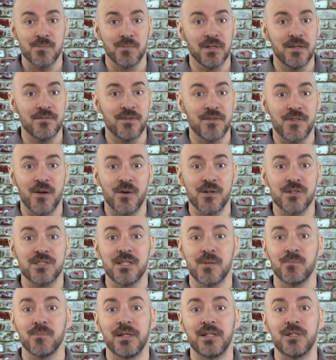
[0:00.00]
believe that there is
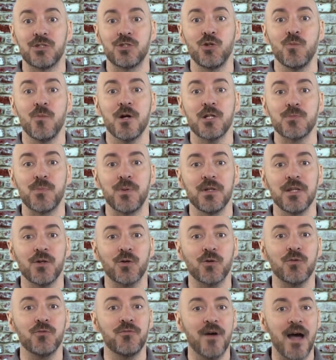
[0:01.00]
simply too much
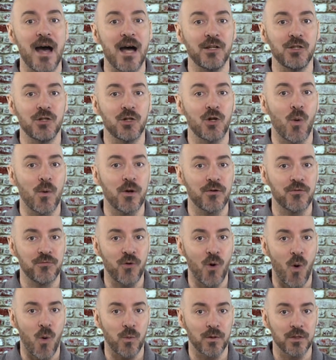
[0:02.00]
political value going
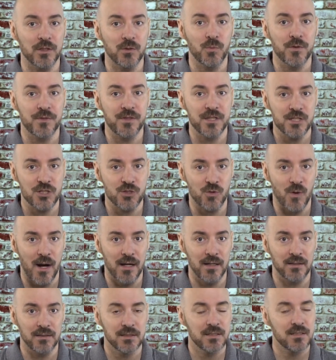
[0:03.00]
forward with this
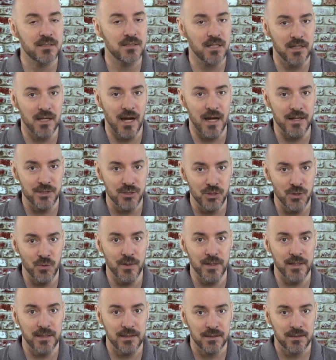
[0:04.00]
trial to not do
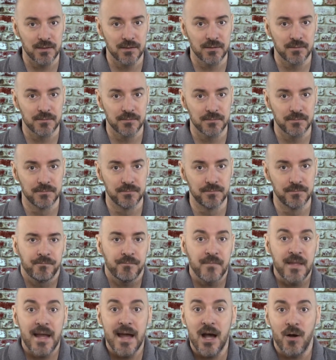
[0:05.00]
it.
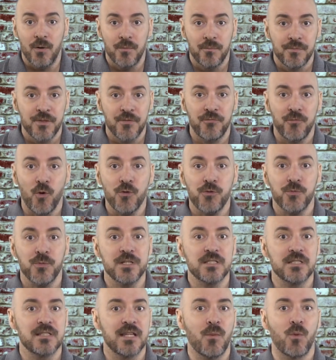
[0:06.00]
Now, the fourth
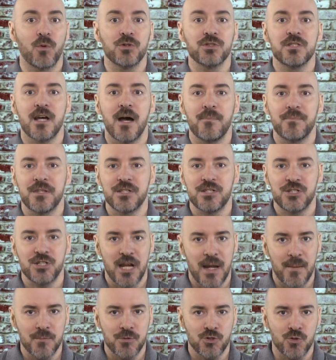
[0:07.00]
reason they won't stop this
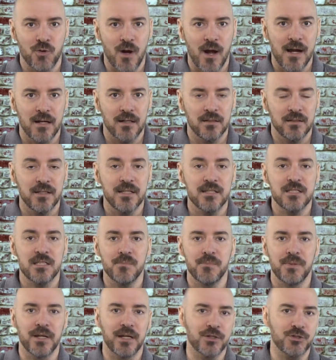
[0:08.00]
sham trial is the
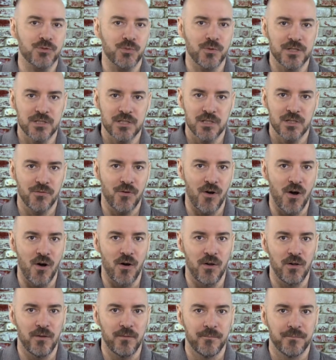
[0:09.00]
biggest reason of
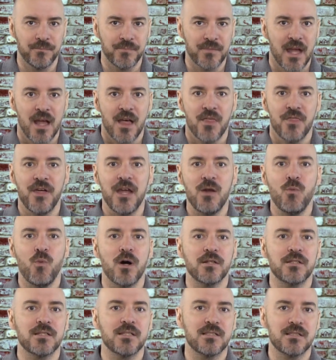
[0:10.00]
all. They
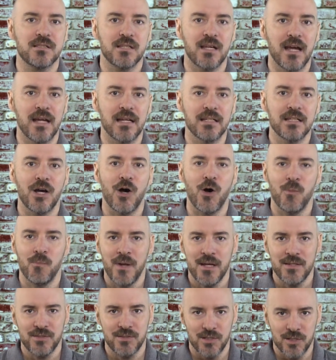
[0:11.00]
want to send a
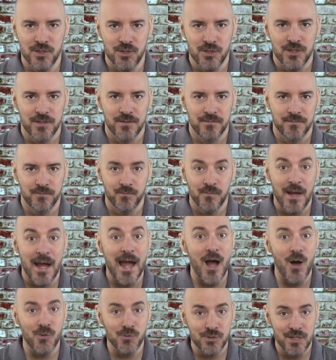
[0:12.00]
message:
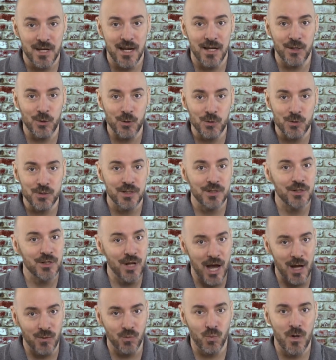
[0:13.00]
outsiders
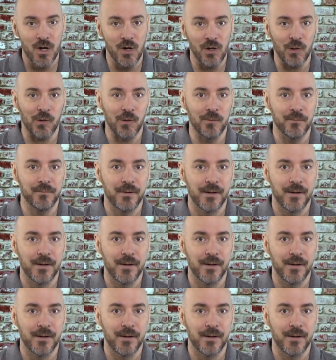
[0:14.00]
not welcome.